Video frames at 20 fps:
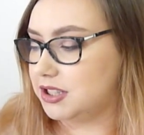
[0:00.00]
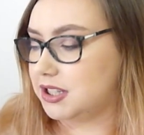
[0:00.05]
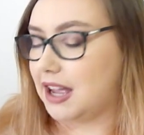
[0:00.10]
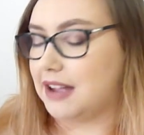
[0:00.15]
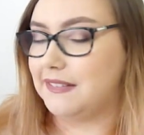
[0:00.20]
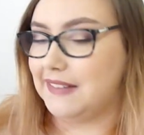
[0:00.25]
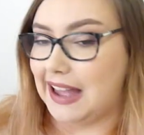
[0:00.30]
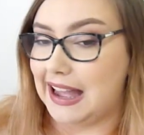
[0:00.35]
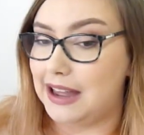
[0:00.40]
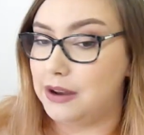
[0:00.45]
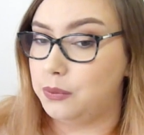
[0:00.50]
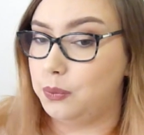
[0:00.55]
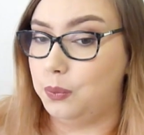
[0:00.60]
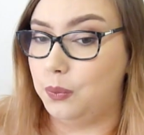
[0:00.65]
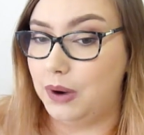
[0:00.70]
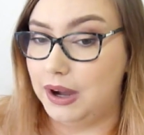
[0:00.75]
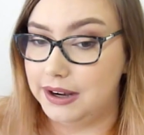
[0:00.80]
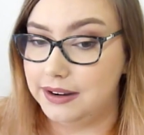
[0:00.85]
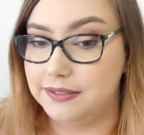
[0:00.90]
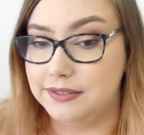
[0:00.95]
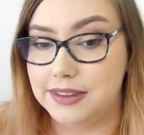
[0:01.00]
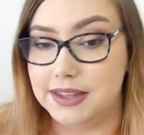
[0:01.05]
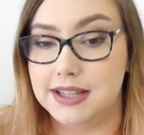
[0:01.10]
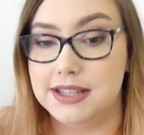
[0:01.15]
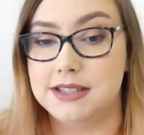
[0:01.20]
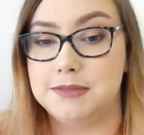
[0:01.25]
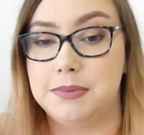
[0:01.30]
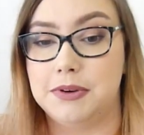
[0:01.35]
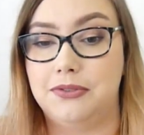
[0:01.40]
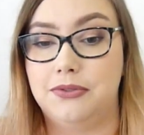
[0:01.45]
I've had one of
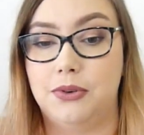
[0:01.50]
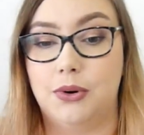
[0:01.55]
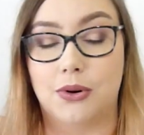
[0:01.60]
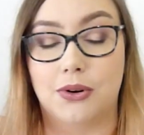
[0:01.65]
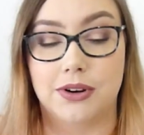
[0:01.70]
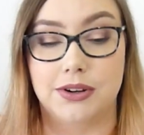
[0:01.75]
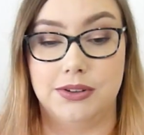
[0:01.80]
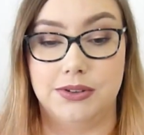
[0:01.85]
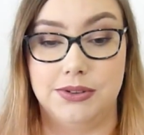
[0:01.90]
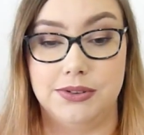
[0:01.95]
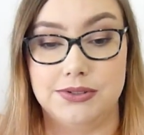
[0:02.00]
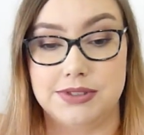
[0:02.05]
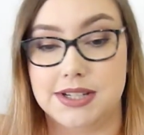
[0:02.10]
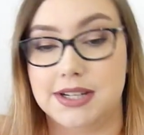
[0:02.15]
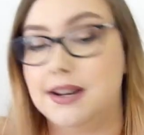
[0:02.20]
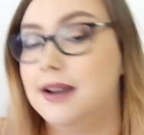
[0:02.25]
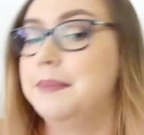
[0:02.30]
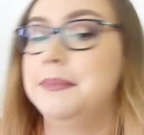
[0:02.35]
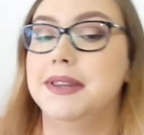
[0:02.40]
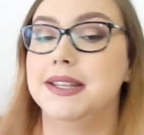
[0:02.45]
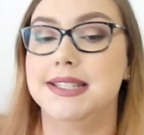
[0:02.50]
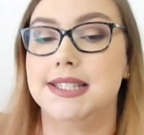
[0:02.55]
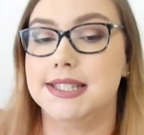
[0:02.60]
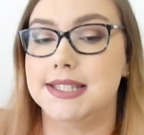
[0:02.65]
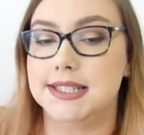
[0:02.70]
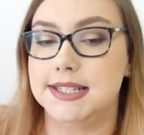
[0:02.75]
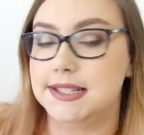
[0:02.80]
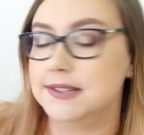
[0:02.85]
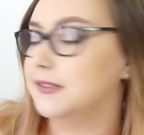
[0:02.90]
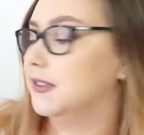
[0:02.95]
these before and used it up, but this
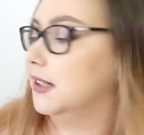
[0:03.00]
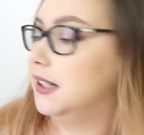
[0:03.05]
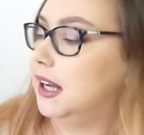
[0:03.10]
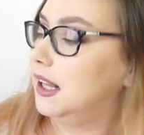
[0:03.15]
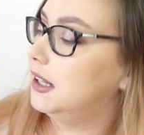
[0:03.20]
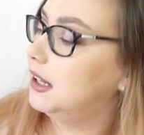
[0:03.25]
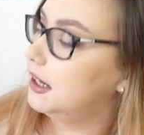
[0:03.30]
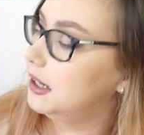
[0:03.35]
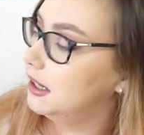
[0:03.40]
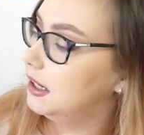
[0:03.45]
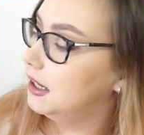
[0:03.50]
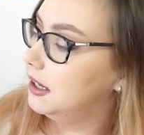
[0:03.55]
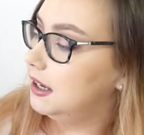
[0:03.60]
is a different colour.